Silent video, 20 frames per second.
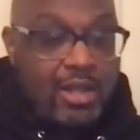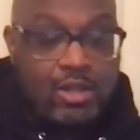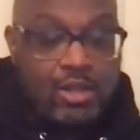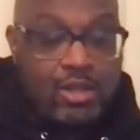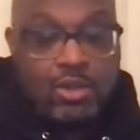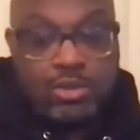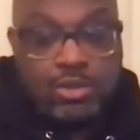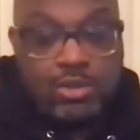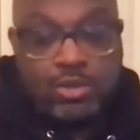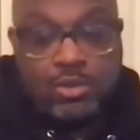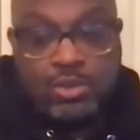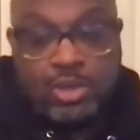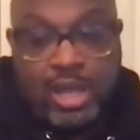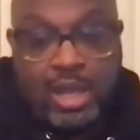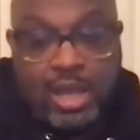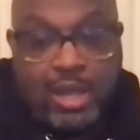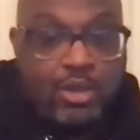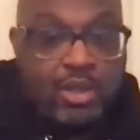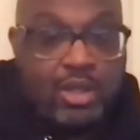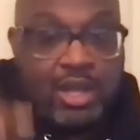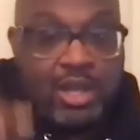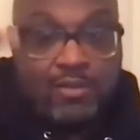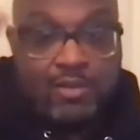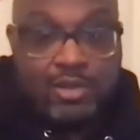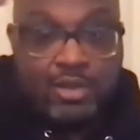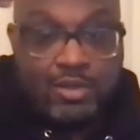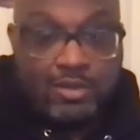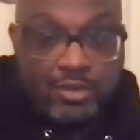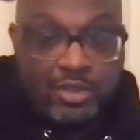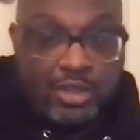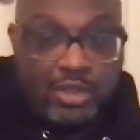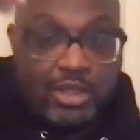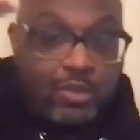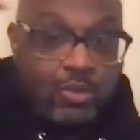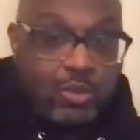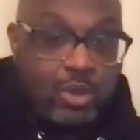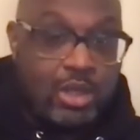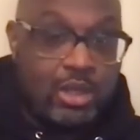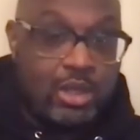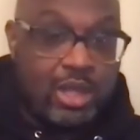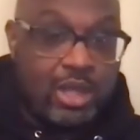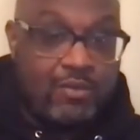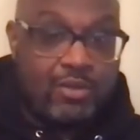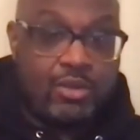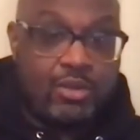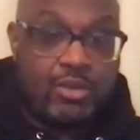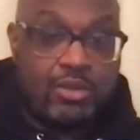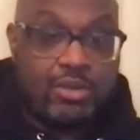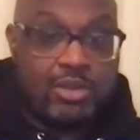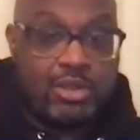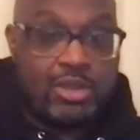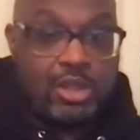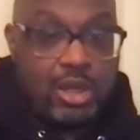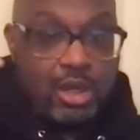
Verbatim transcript: you know, you name your level of D1 level,